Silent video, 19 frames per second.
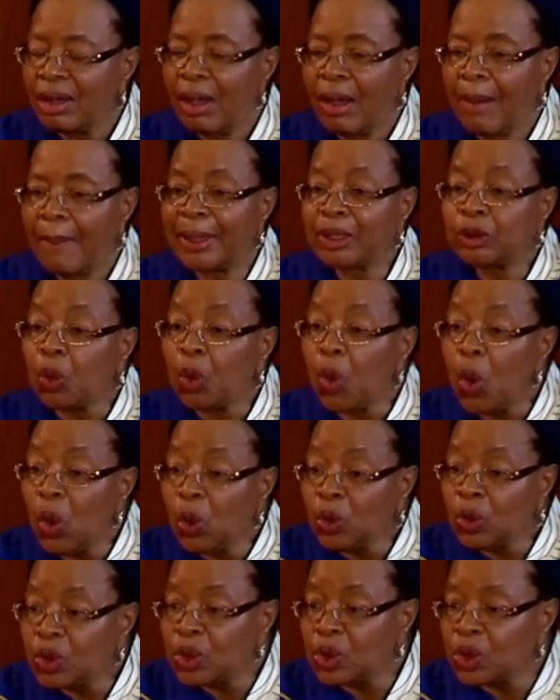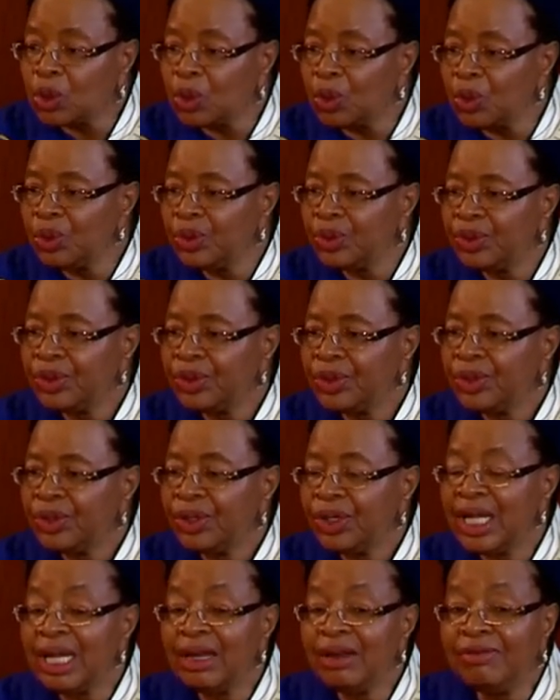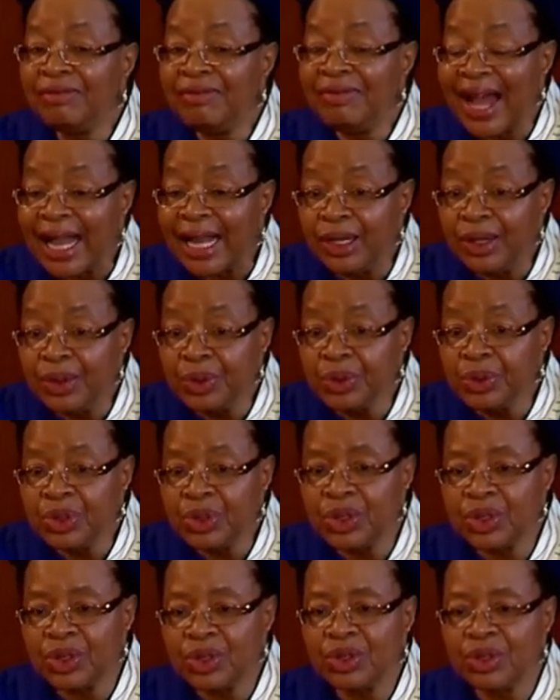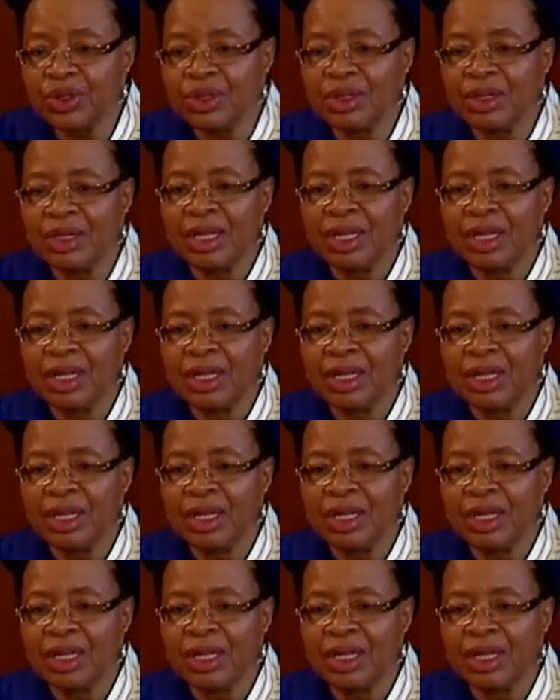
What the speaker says: but also in values,